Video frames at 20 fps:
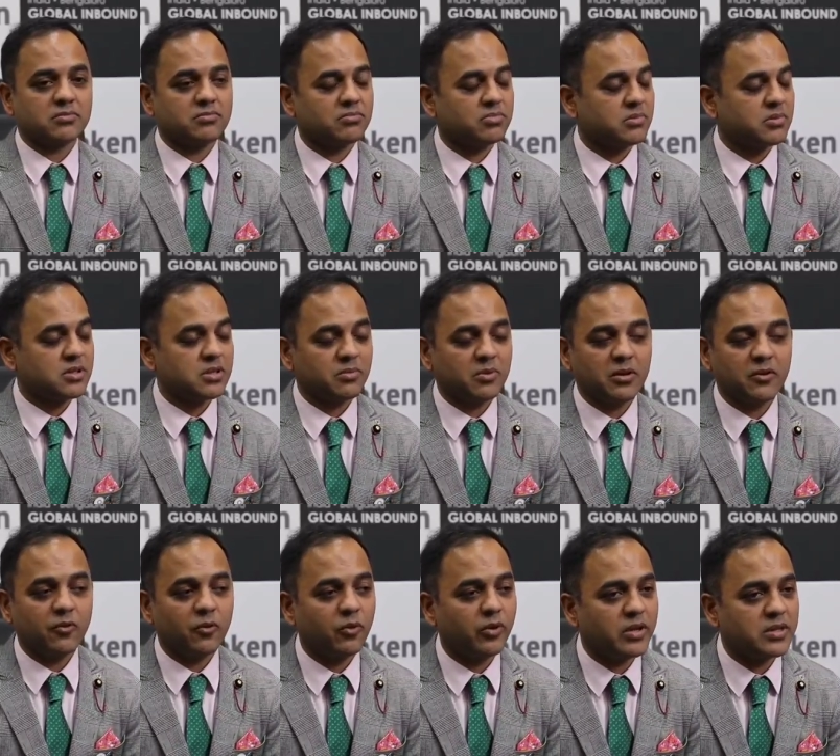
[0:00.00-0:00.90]
some
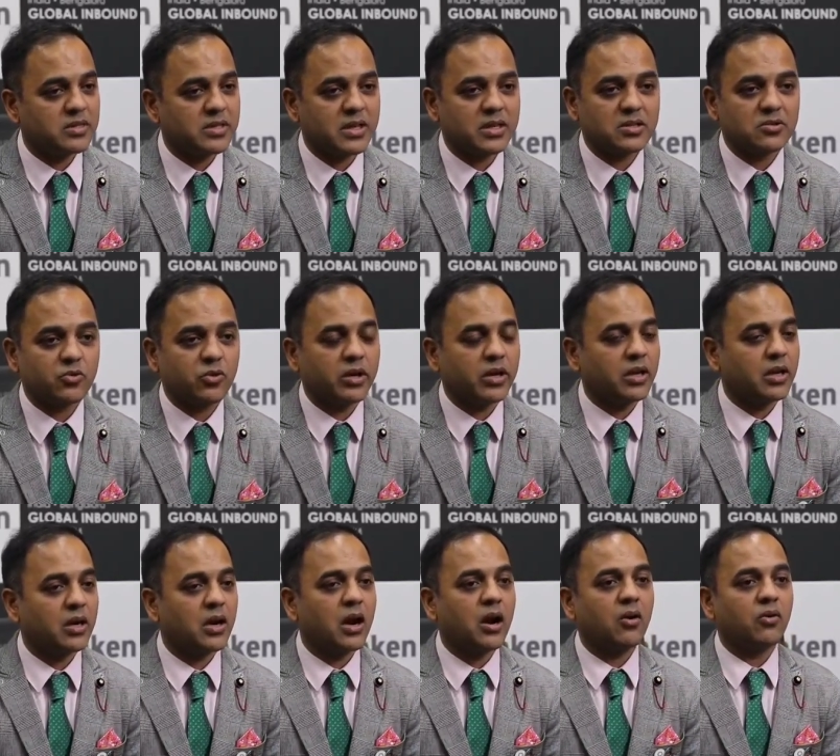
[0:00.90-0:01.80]
influenza is going
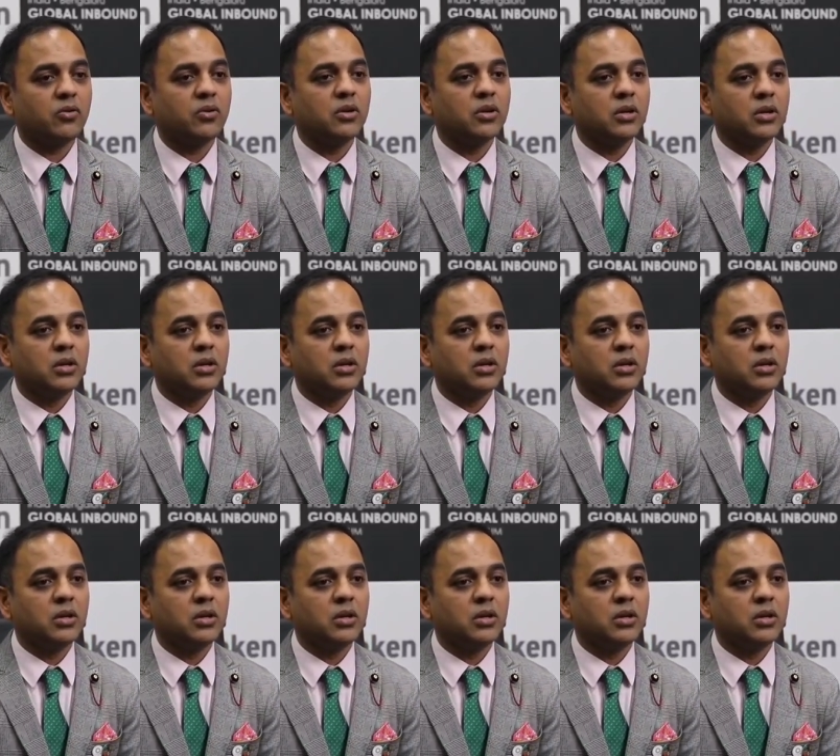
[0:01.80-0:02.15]
around,